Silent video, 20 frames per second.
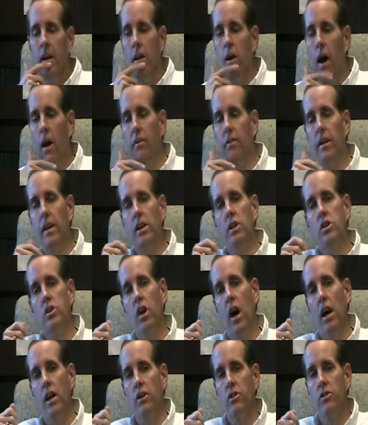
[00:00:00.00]
I think
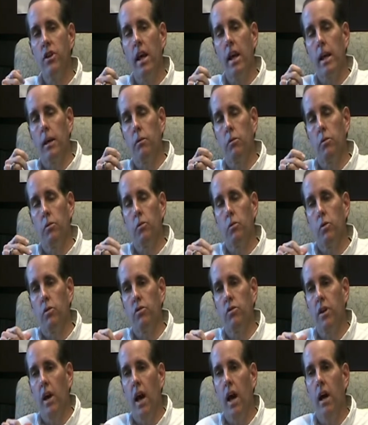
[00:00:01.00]
John Jacobs
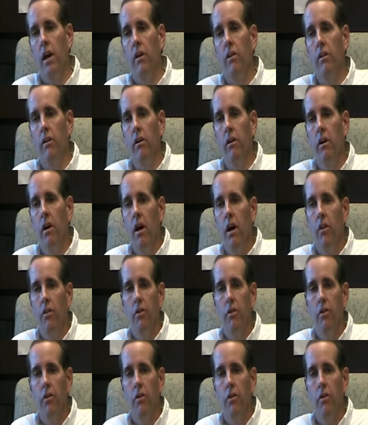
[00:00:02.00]
was kind of